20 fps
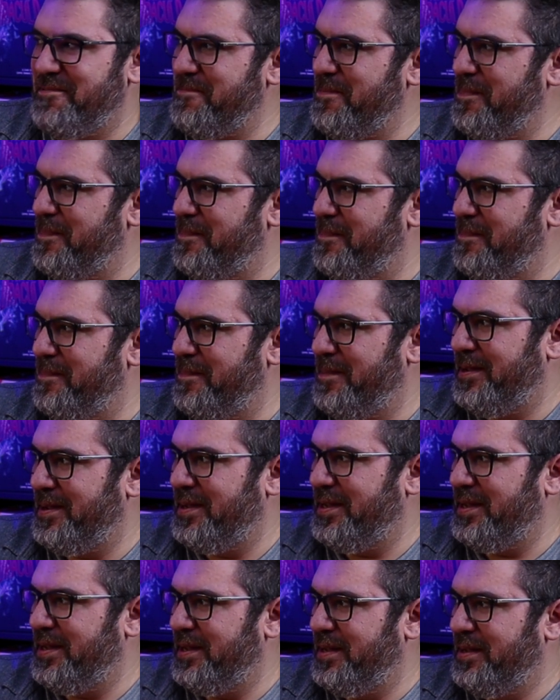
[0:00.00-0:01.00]

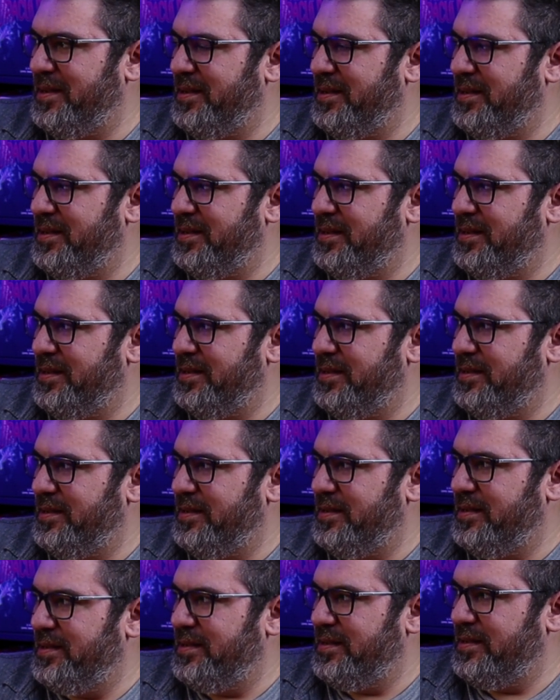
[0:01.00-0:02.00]

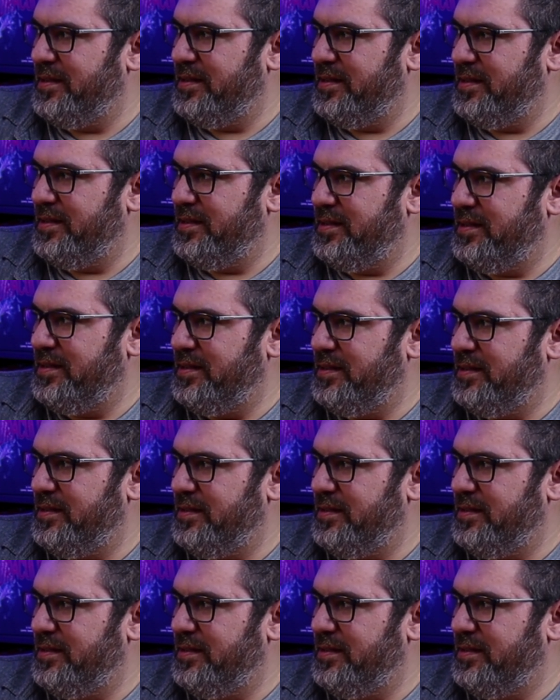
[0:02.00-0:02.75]
No words are spoken by the person on screen.